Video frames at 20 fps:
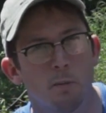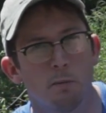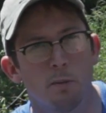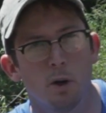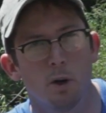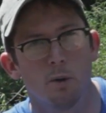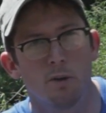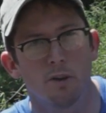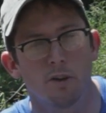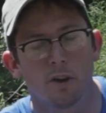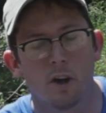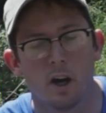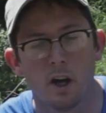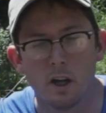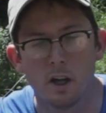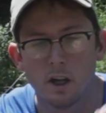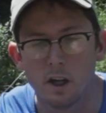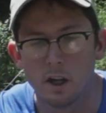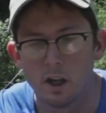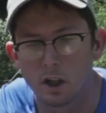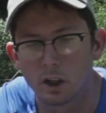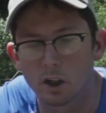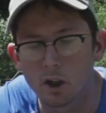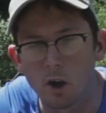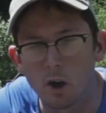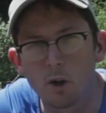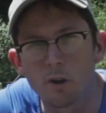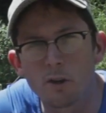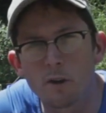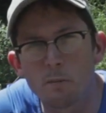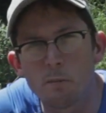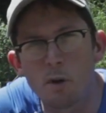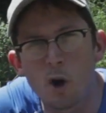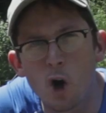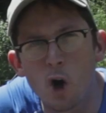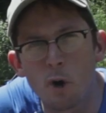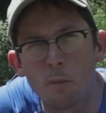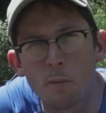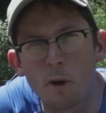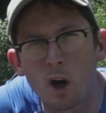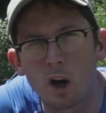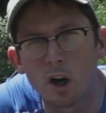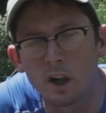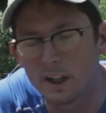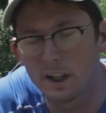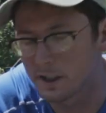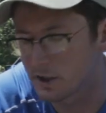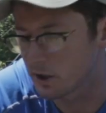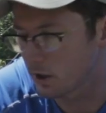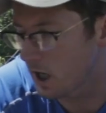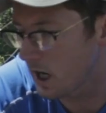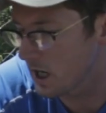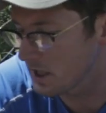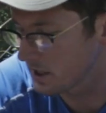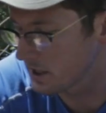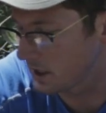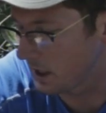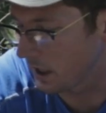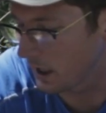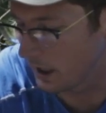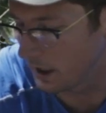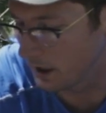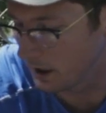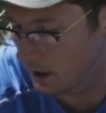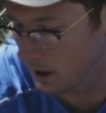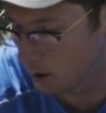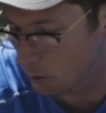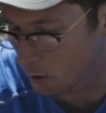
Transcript: bones, called the palmar interossei. And